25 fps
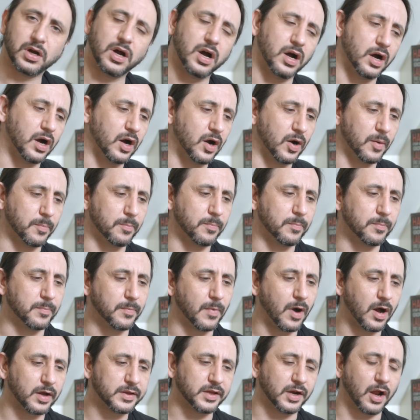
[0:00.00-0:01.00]

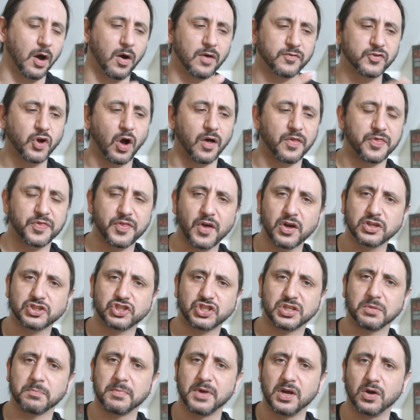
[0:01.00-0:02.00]
You know, I've got a
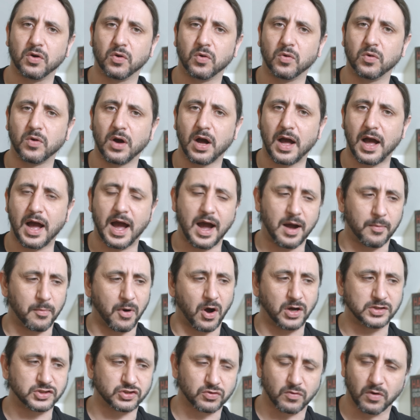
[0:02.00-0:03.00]
30mm
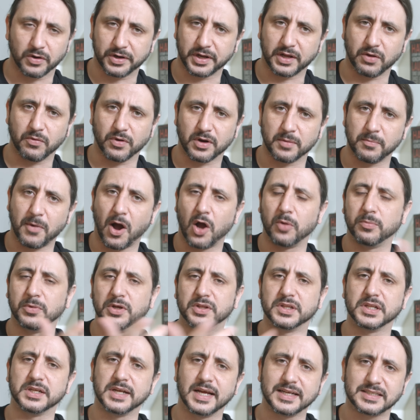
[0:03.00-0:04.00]
atomizer on here at the
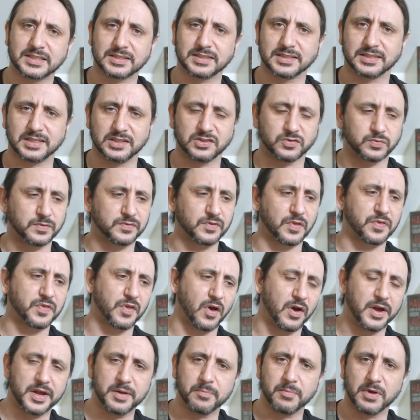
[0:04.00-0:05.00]
moment, the next assist with the
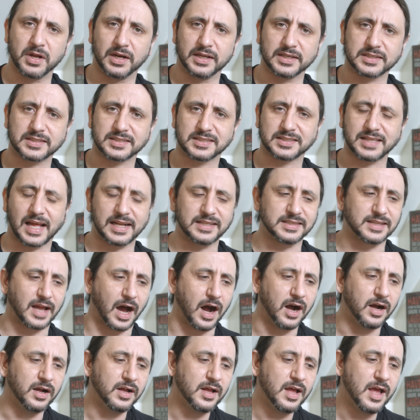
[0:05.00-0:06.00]
30mm extender.